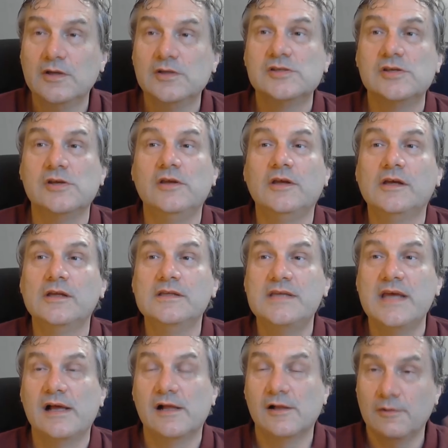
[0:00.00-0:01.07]
So you can
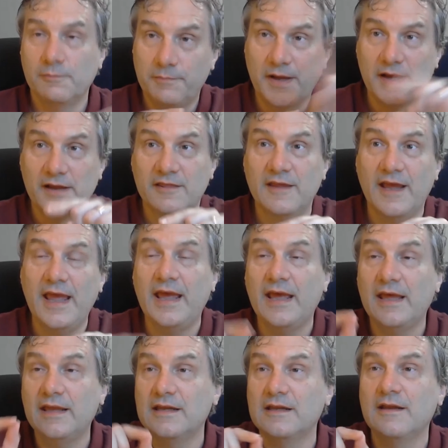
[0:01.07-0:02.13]
tell by the
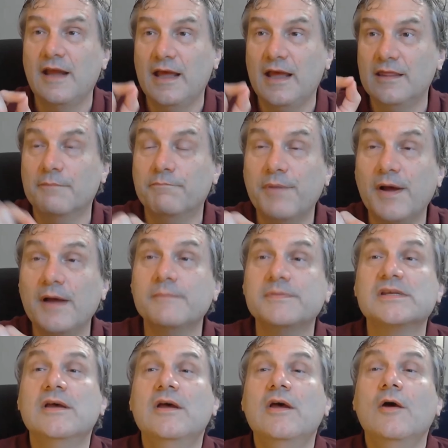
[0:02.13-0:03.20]
hand and the
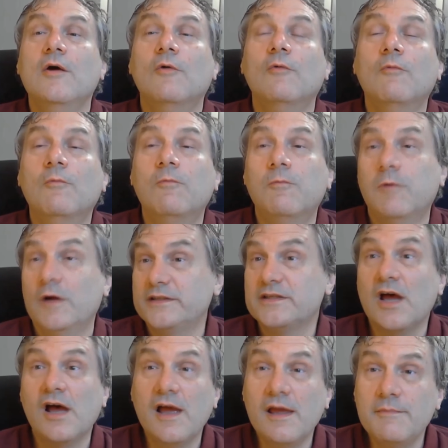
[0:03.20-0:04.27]
bumps what
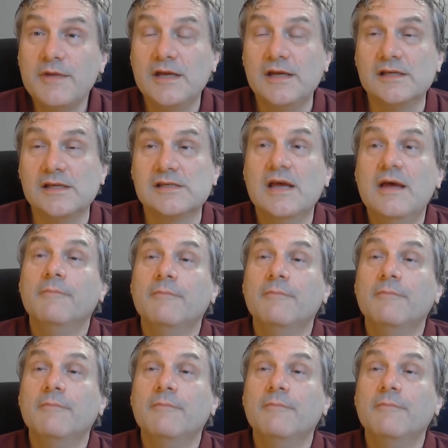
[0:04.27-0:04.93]
time it is.